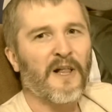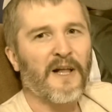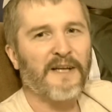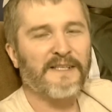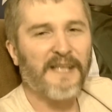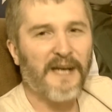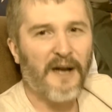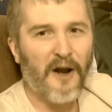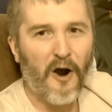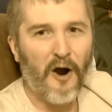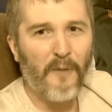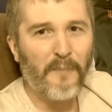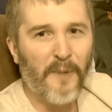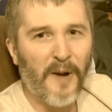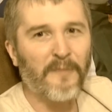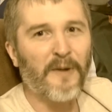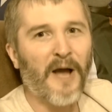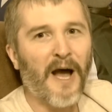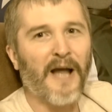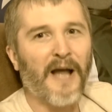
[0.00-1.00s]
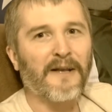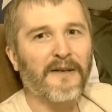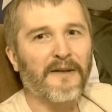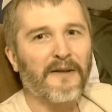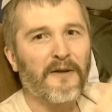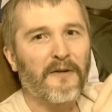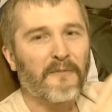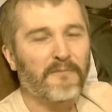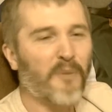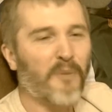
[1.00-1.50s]
I said, I hope I'm not
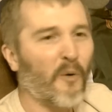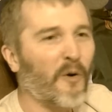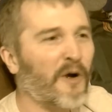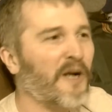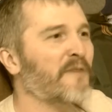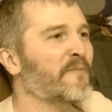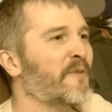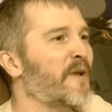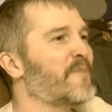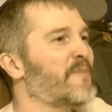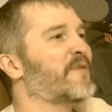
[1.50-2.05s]
boring